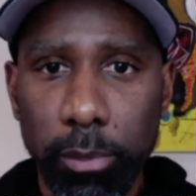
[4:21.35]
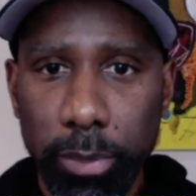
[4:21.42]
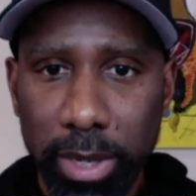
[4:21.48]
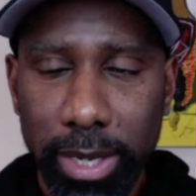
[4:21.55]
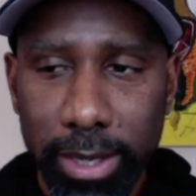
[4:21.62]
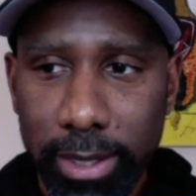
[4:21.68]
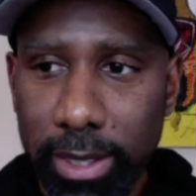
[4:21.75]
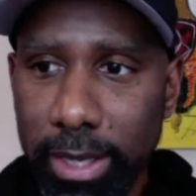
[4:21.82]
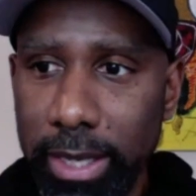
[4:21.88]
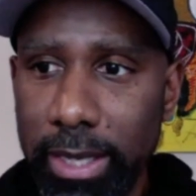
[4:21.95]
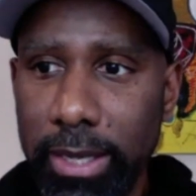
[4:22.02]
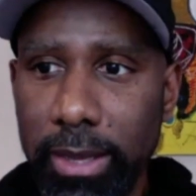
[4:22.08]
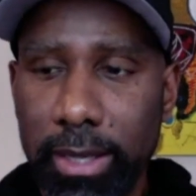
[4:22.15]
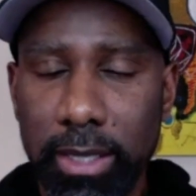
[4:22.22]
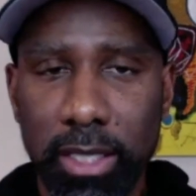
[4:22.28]
but
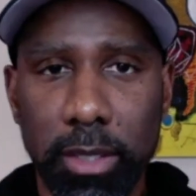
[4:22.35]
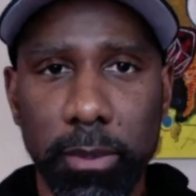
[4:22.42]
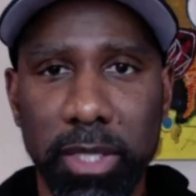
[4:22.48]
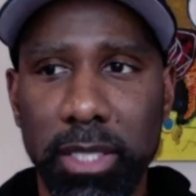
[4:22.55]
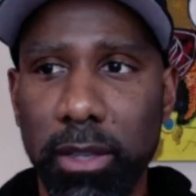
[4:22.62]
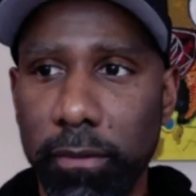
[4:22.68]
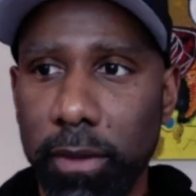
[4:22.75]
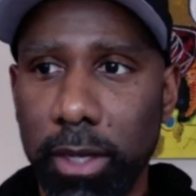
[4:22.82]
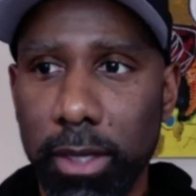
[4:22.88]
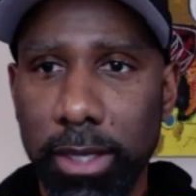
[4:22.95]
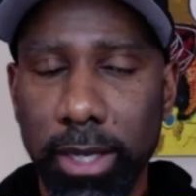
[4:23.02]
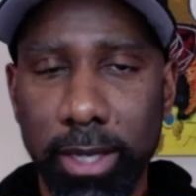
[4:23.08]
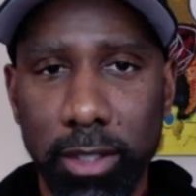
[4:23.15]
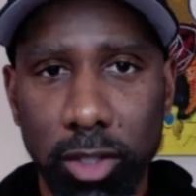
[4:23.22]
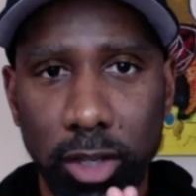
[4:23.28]
this
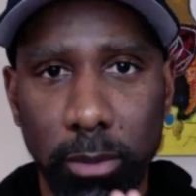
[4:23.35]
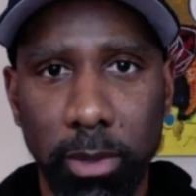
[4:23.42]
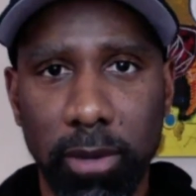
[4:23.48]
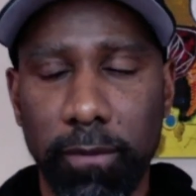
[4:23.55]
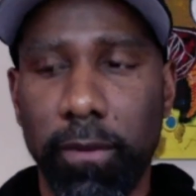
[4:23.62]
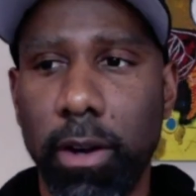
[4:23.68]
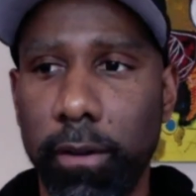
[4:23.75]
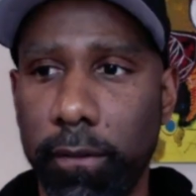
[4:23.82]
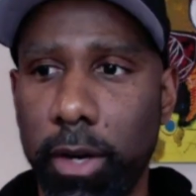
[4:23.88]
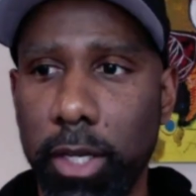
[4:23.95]
specifically is going to be a very,